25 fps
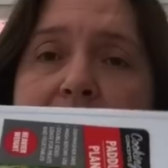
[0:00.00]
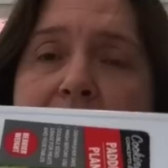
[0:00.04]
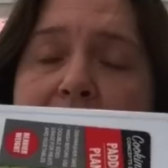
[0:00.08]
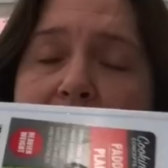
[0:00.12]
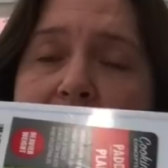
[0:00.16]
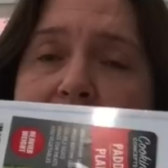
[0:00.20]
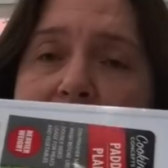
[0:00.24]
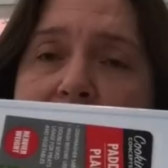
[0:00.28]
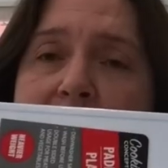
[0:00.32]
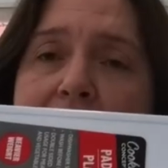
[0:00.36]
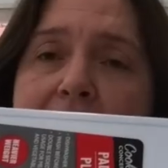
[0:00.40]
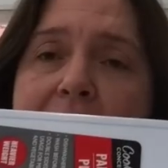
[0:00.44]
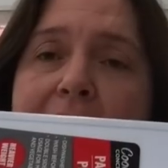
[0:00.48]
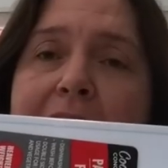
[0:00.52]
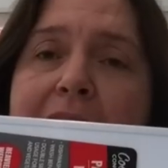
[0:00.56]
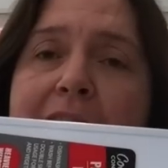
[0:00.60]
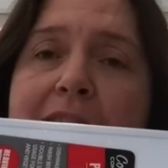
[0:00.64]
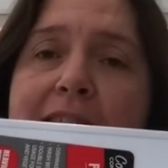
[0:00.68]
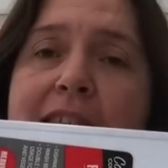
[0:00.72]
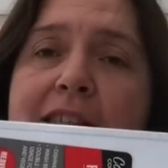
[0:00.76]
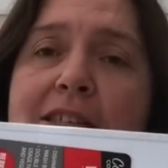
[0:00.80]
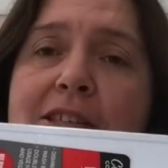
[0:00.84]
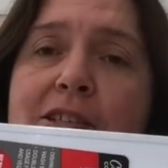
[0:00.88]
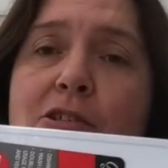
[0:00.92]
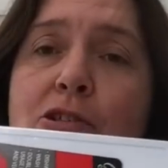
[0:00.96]
did I say
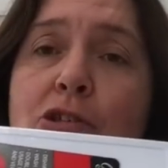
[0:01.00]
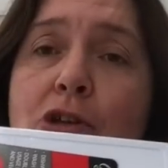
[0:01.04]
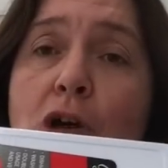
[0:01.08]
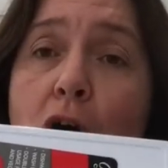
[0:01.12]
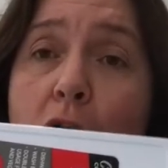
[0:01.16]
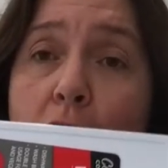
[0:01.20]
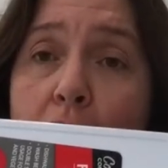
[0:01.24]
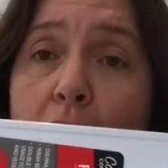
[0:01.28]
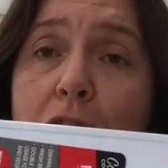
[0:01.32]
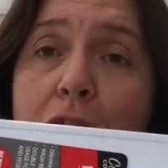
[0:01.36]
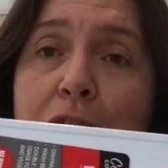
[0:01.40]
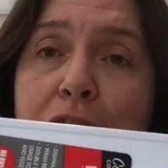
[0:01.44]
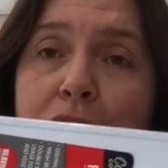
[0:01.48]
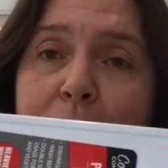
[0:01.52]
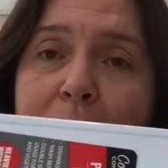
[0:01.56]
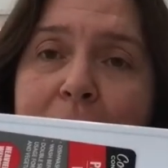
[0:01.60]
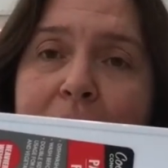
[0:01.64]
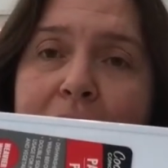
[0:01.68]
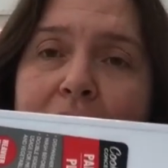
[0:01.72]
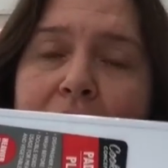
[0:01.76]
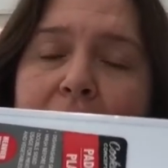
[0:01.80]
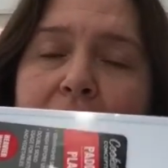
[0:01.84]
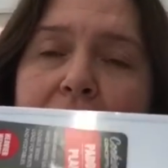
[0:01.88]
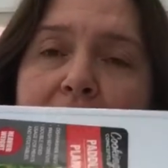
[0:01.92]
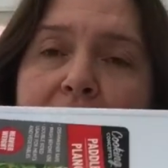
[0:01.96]
this is a Dollar
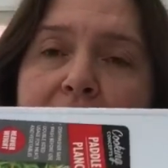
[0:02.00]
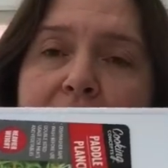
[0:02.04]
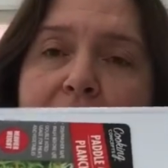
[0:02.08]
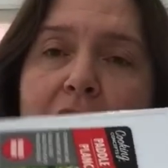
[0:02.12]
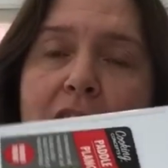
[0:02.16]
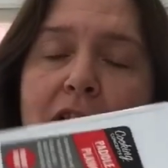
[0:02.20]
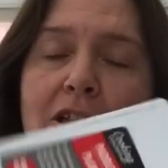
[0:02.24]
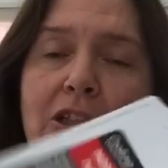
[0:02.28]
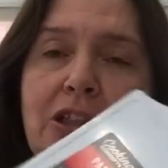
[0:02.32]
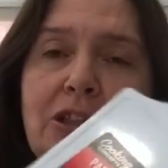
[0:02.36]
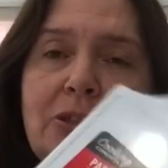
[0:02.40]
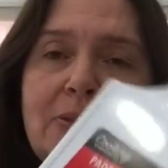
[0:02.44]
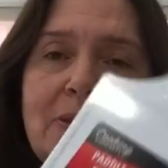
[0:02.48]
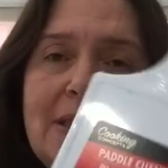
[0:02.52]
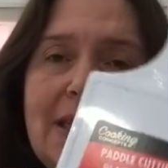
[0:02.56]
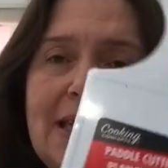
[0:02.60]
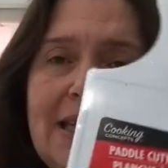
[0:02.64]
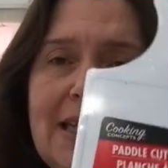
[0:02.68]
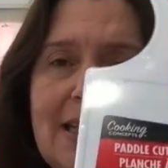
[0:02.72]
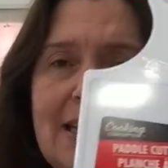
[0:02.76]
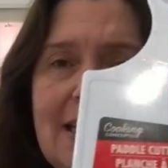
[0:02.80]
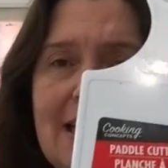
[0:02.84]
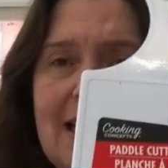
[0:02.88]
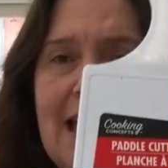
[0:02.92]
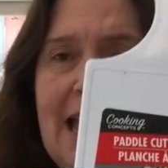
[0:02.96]
Tree haul, Dollar Tree
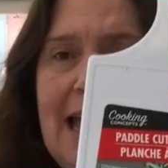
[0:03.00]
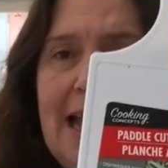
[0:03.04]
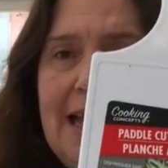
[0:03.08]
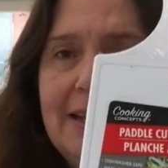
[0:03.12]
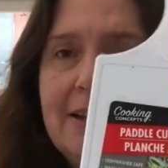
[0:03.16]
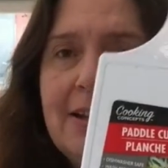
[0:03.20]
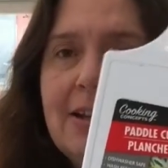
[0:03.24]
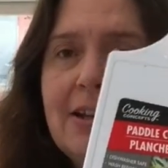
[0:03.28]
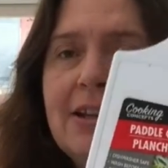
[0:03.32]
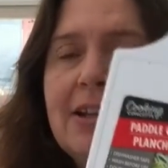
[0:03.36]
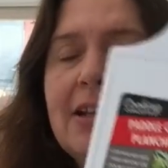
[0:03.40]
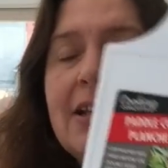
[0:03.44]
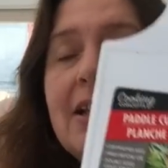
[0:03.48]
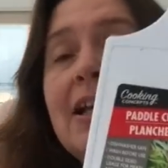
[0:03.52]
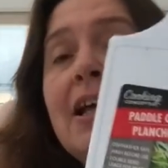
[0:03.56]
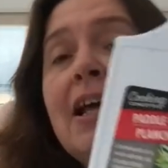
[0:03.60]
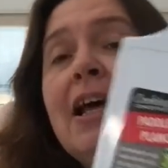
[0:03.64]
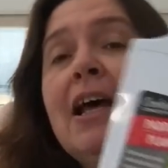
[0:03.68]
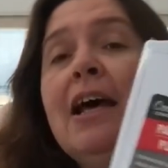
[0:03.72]
in Canada.